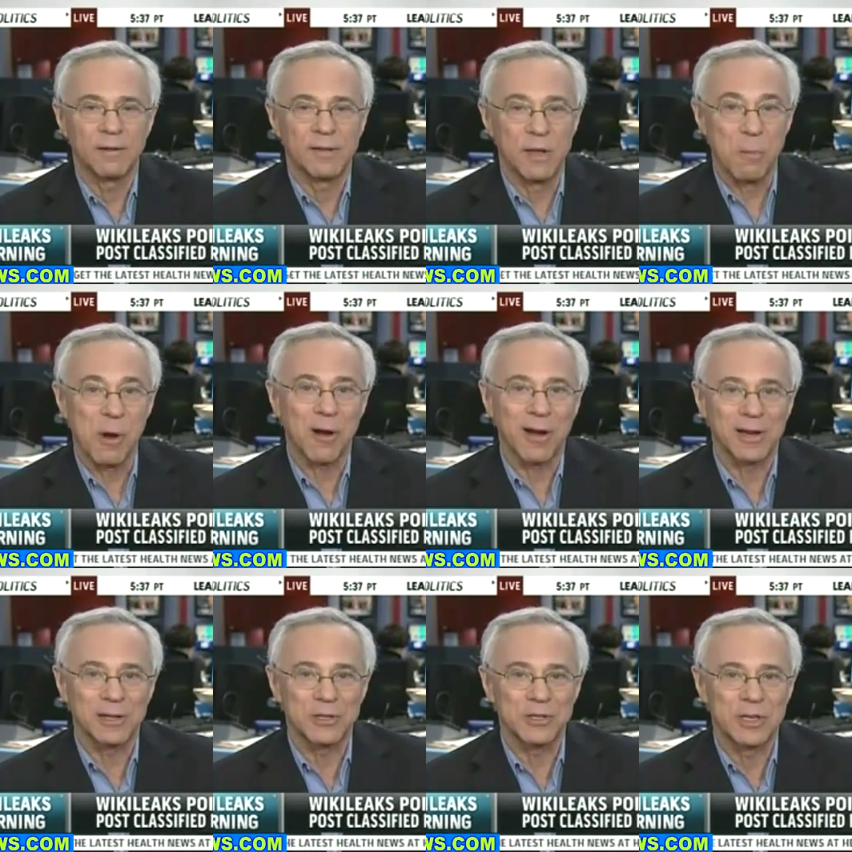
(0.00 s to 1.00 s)
the
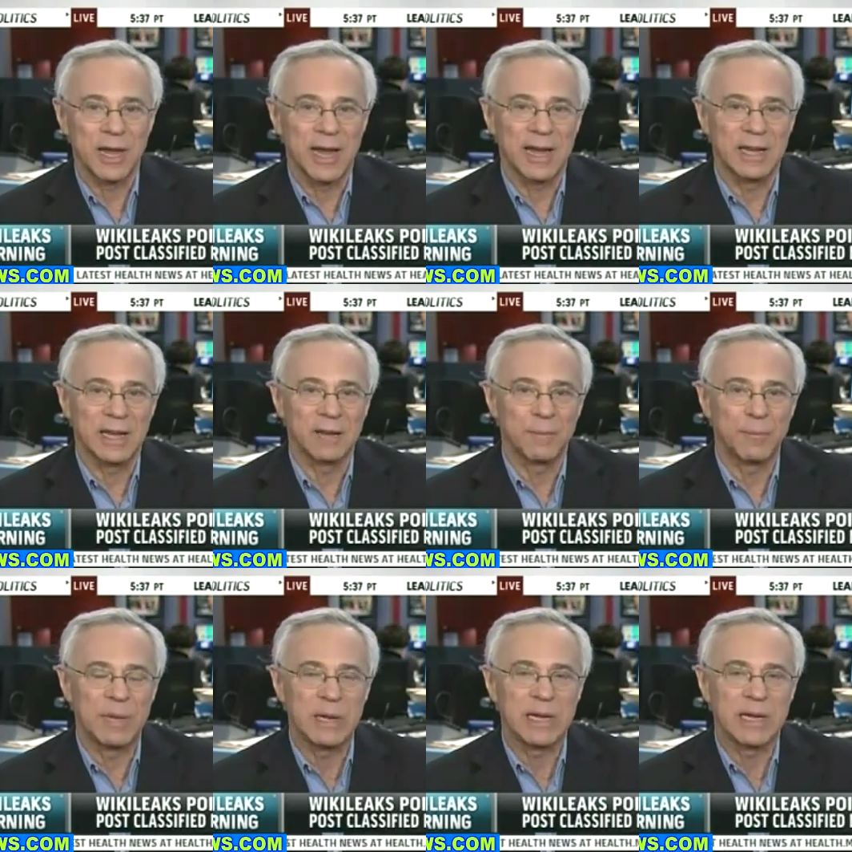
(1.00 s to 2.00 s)
Americans
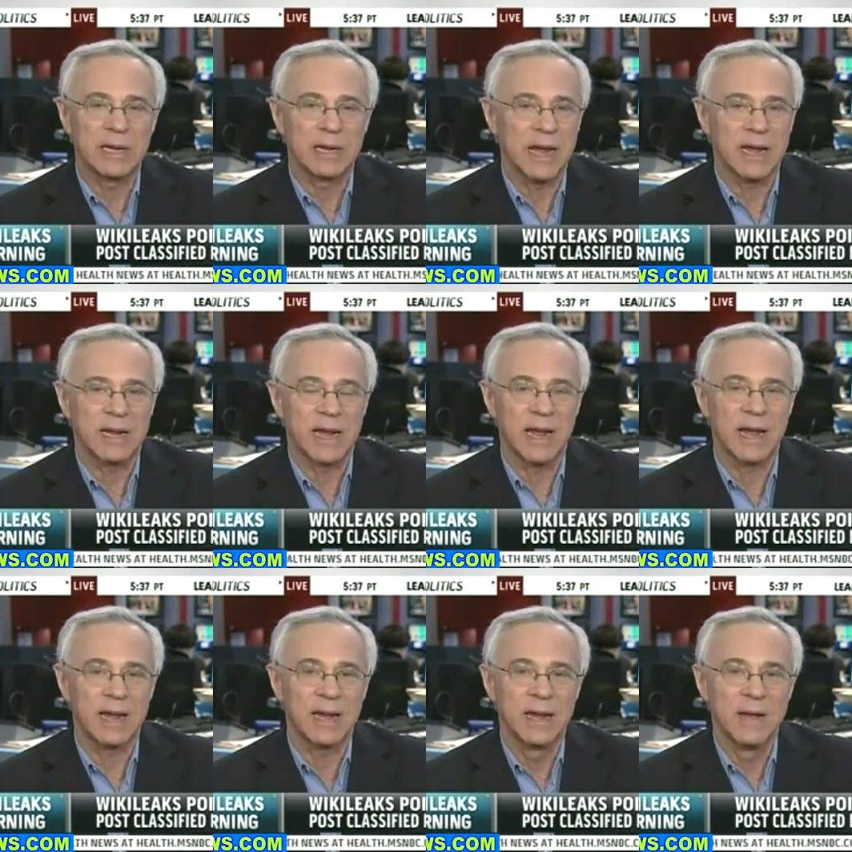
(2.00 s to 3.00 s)
aiding
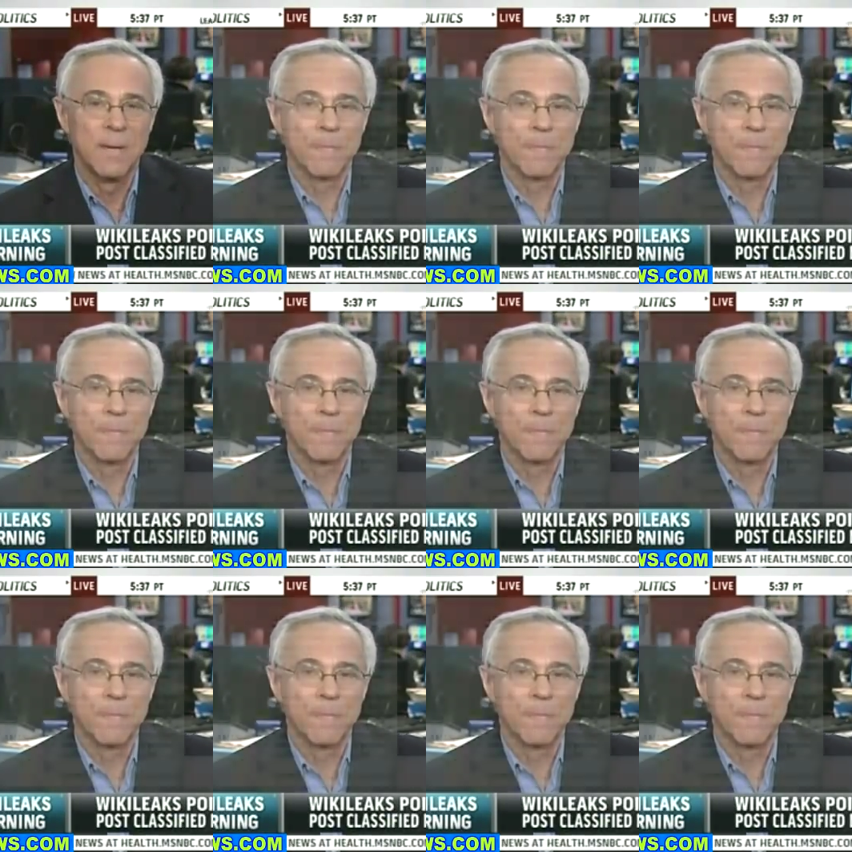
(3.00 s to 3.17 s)
PKK,